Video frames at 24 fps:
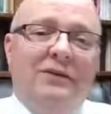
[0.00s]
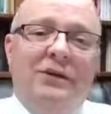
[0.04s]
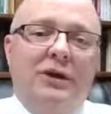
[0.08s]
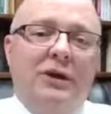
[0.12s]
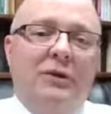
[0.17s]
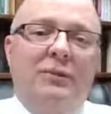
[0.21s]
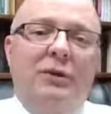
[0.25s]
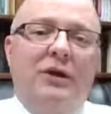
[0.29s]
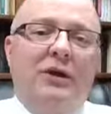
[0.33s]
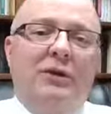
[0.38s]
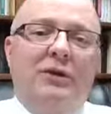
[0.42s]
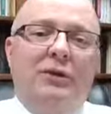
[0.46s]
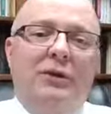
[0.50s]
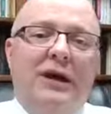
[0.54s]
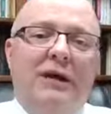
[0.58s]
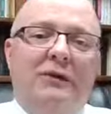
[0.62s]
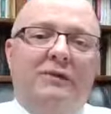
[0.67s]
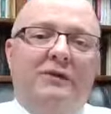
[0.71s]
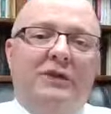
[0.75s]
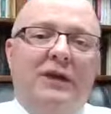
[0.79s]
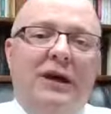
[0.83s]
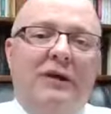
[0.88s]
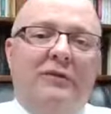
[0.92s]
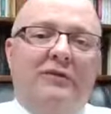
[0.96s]
Don't tell me you don't
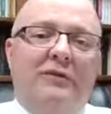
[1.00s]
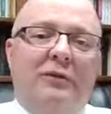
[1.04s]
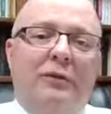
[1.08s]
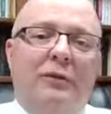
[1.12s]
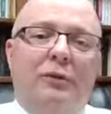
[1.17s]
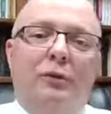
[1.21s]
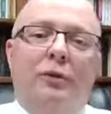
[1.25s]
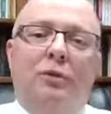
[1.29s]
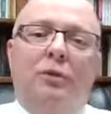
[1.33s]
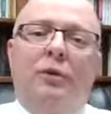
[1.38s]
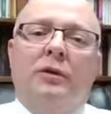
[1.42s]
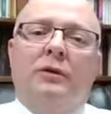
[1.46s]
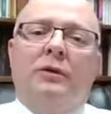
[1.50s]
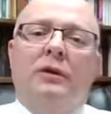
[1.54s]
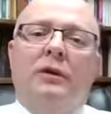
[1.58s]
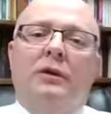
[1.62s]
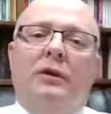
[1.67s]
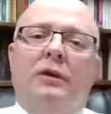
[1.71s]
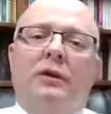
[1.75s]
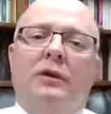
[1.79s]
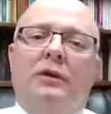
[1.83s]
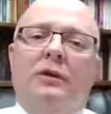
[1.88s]
have time for the Lord.